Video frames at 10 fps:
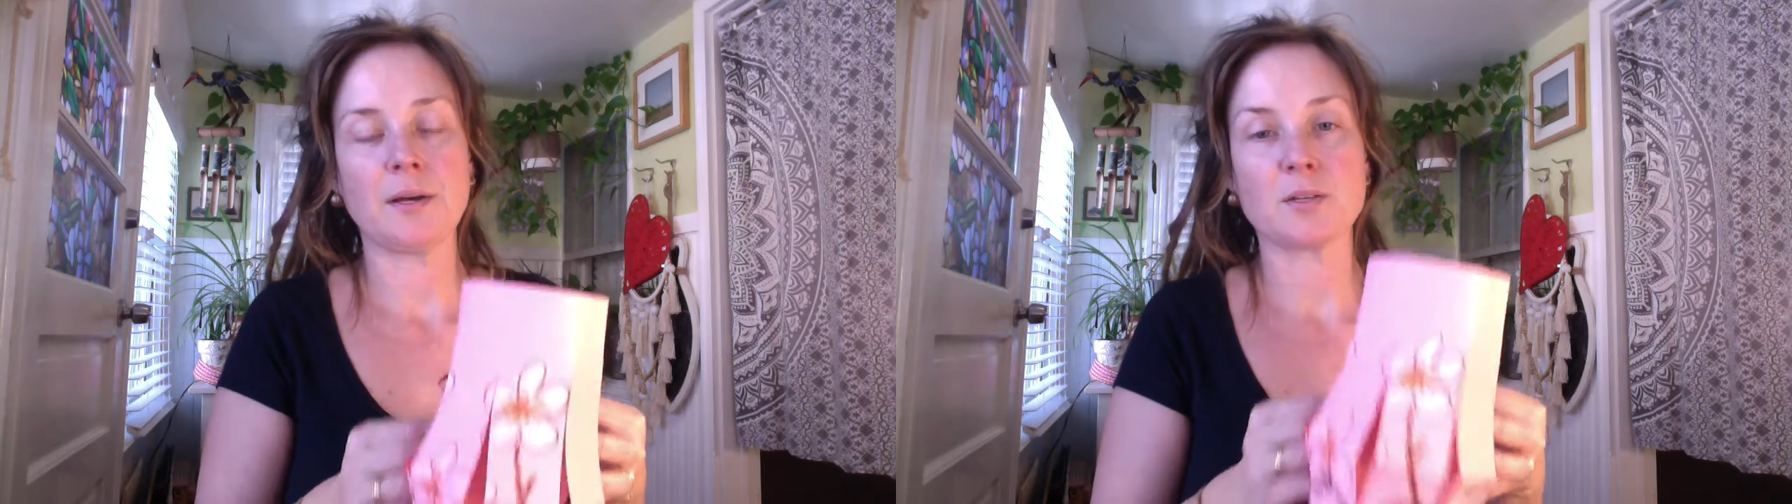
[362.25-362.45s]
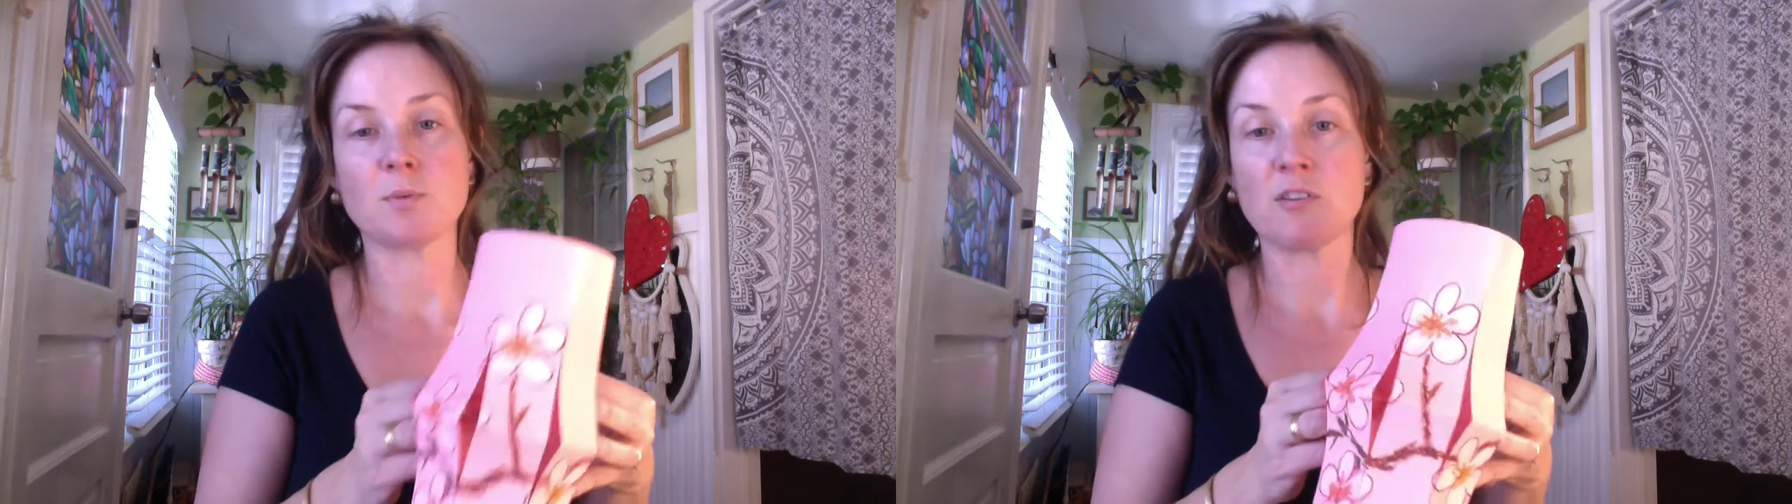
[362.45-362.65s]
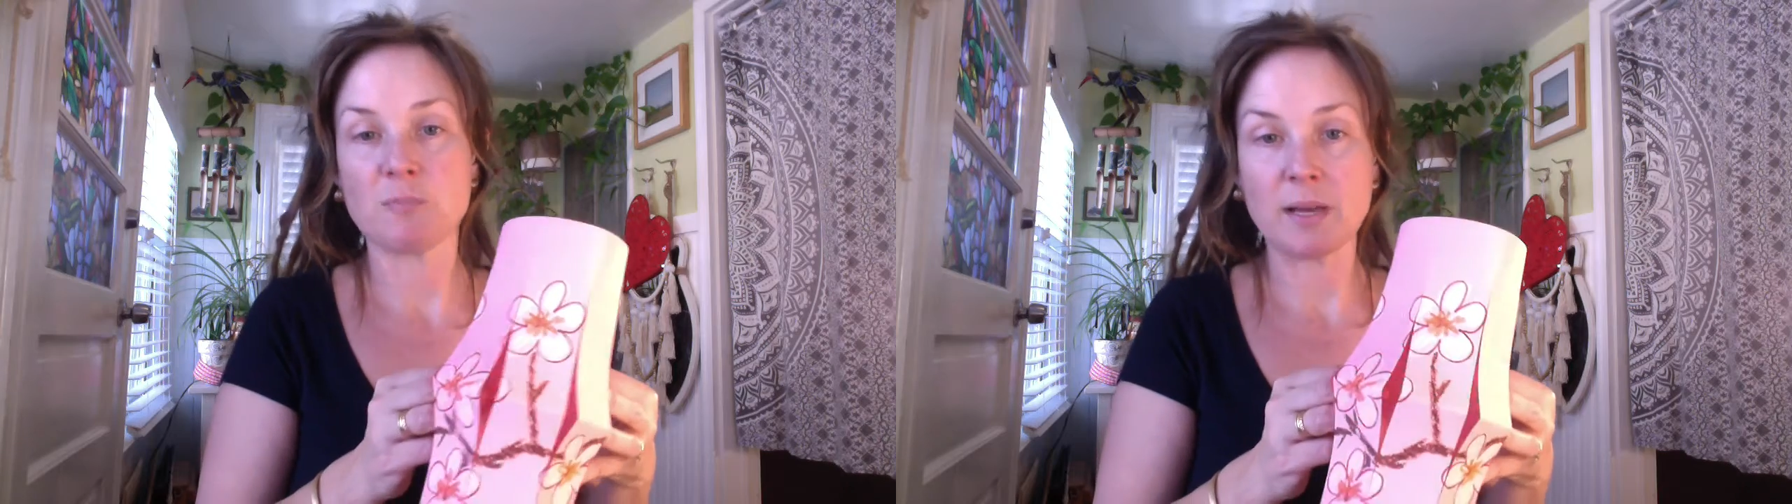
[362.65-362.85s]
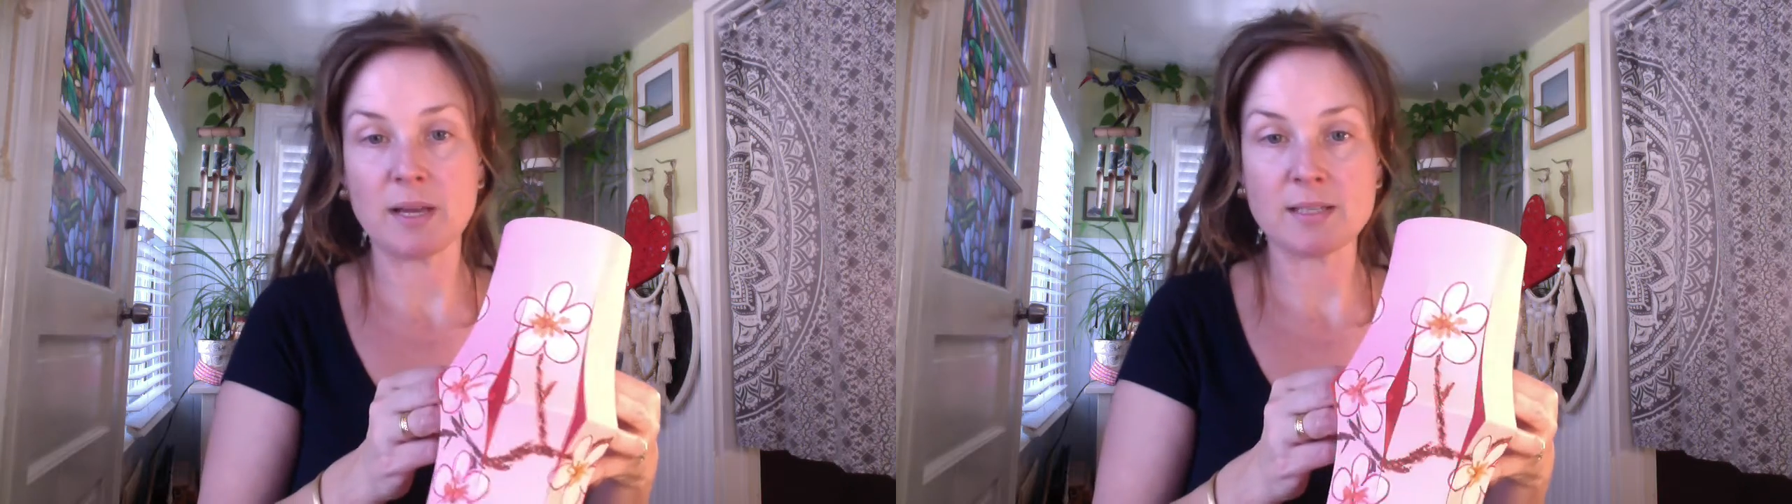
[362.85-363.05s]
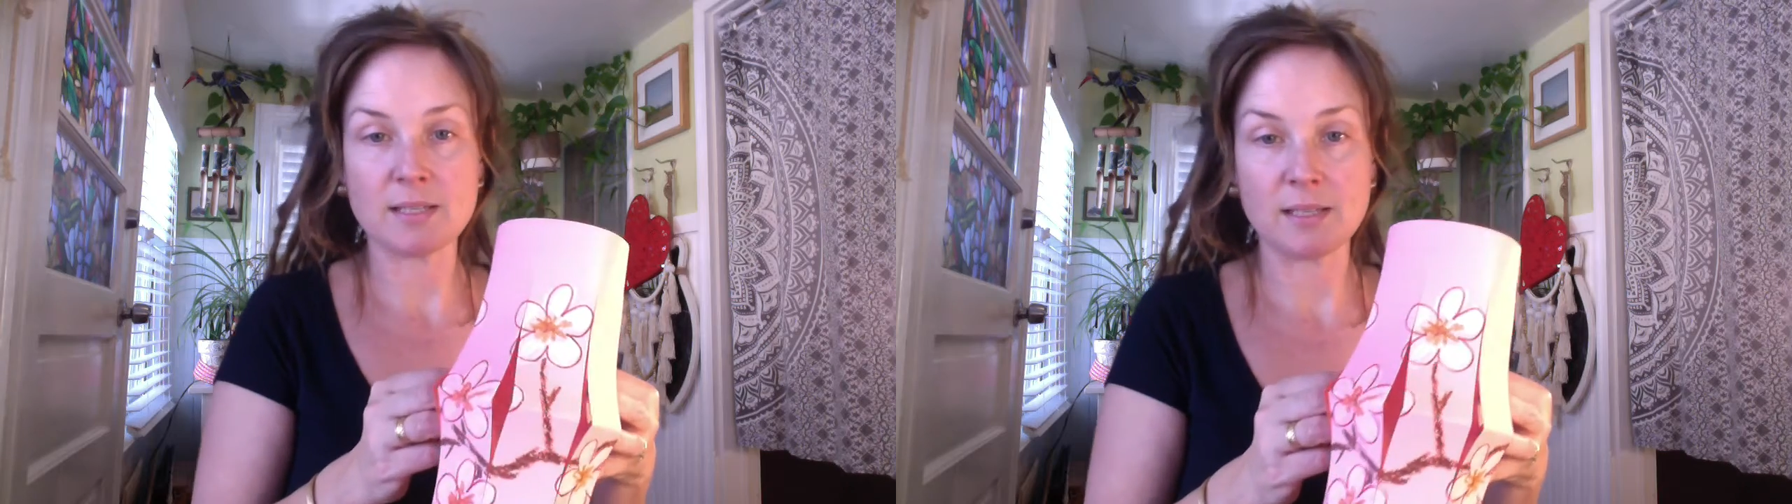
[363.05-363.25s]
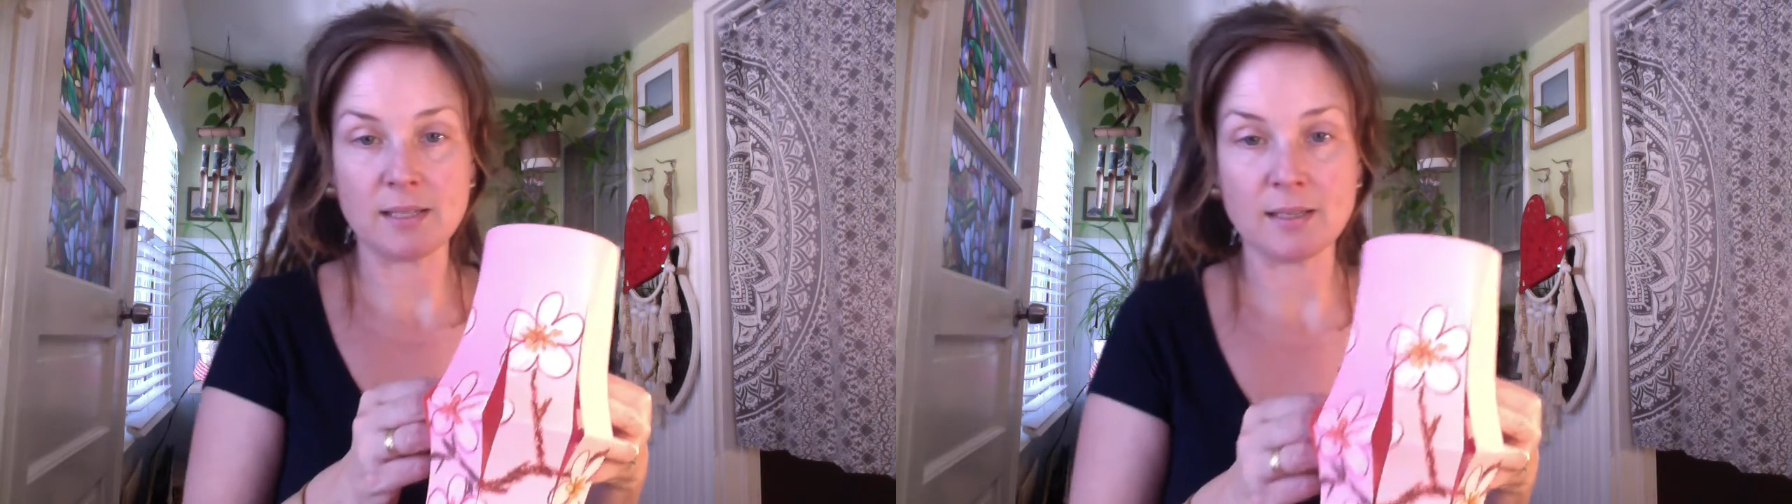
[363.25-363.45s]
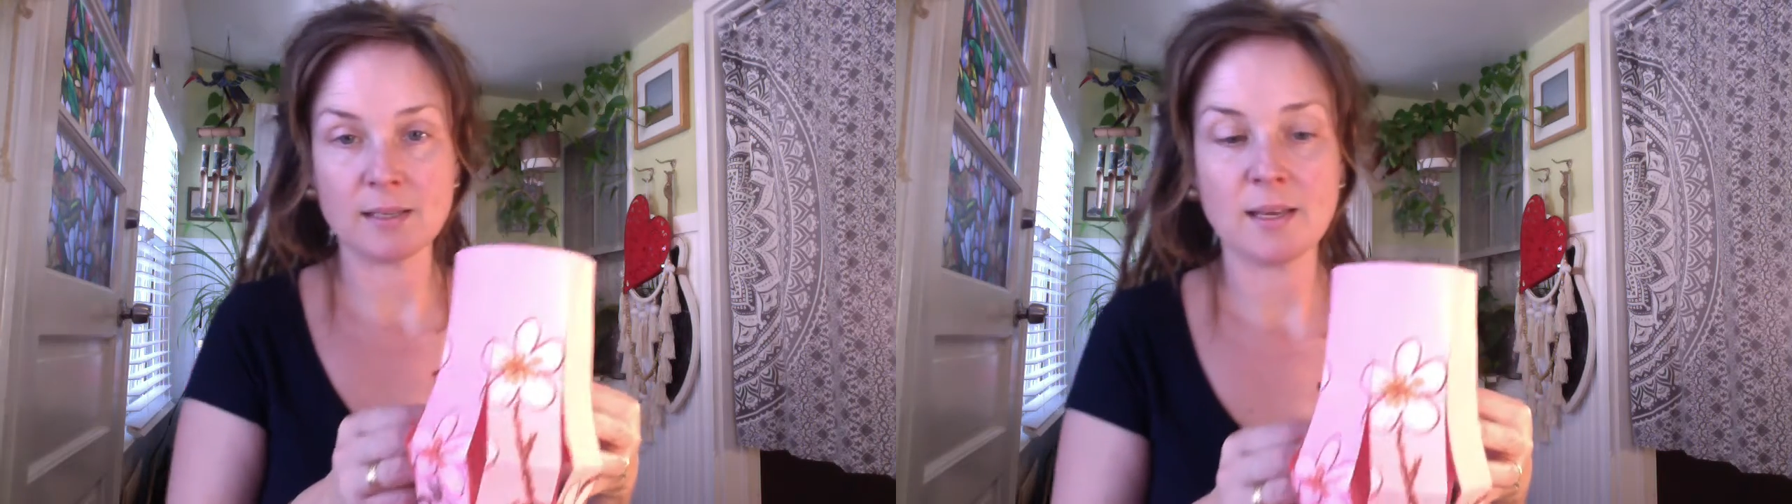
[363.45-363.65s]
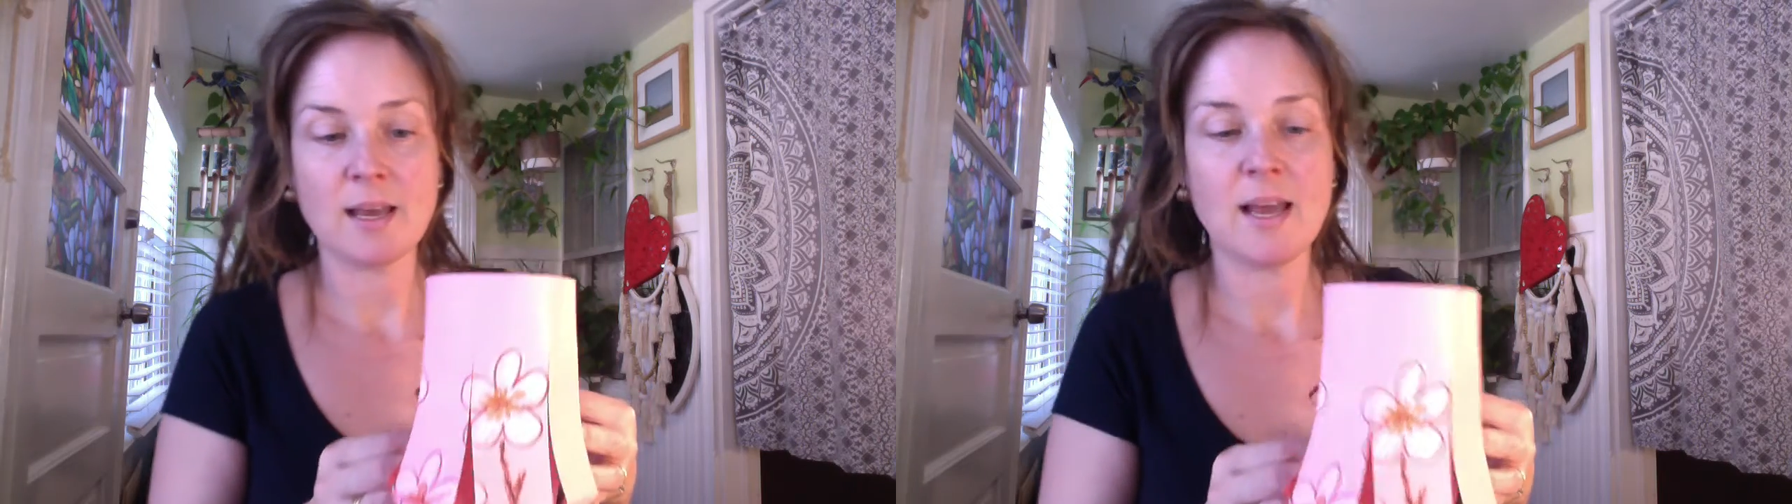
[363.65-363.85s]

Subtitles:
12 by 18.